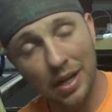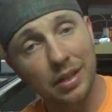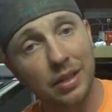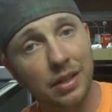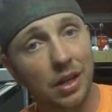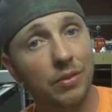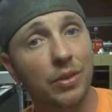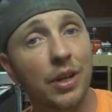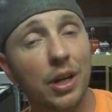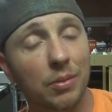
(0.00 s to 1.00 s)
going to
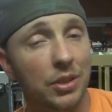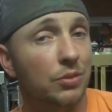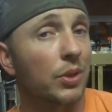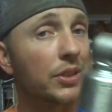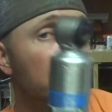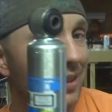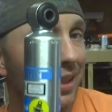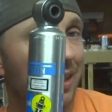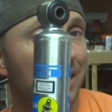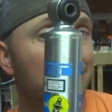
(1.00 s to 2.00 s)
cover up, because what this
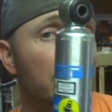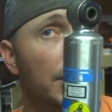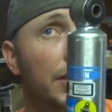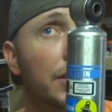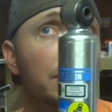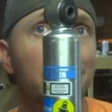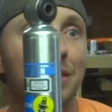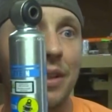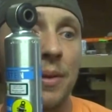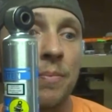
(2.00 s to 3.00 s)
does is
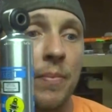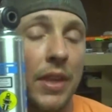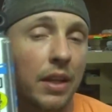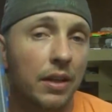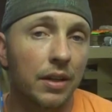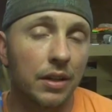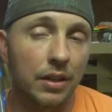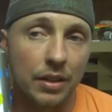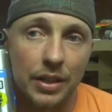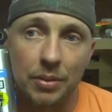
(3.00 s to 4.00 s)

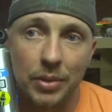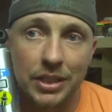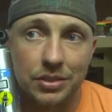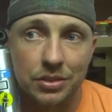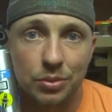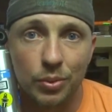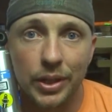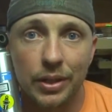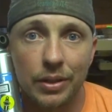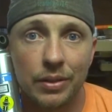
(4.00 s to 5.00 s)
it makes it to
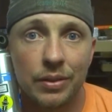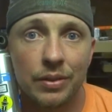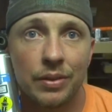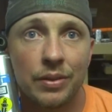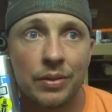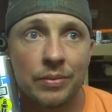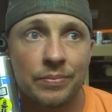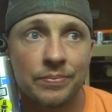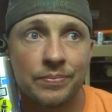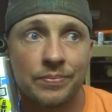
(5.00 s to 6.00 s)
where,
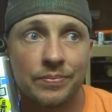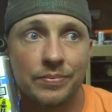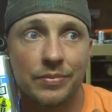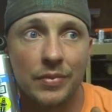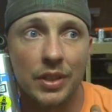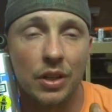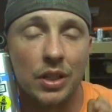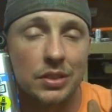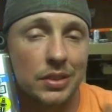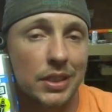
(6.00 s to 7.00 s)
you know,
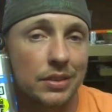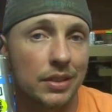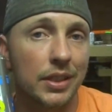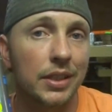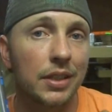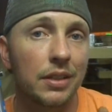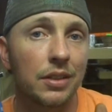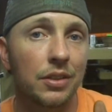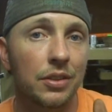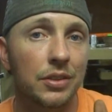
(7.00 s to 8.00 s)
essentially
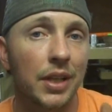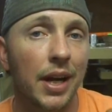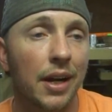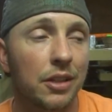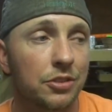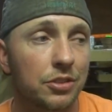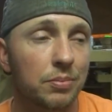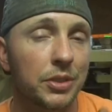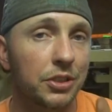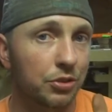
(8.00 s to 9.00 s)
your tires
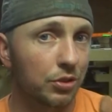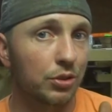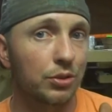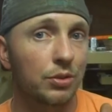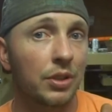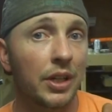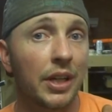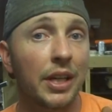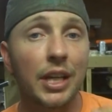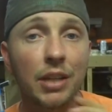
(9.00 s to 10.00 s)
should be true
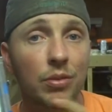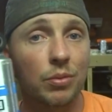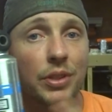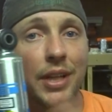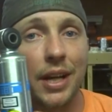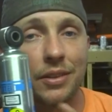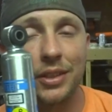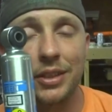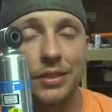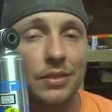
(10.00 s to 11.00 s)
even without
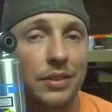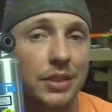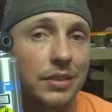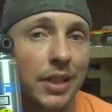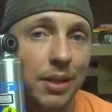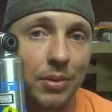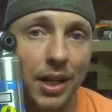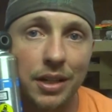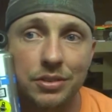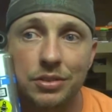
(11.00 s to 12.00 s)
these
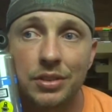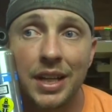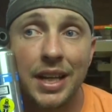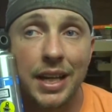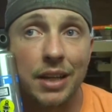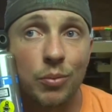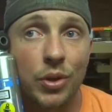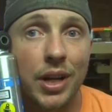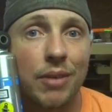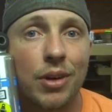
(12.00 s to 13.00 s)
stabilizers. And
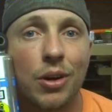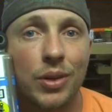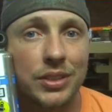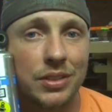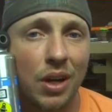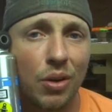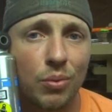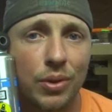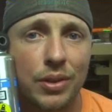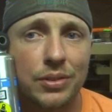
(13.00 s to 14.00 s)
what I've always thought
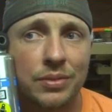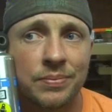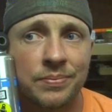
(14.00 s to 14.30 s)
was,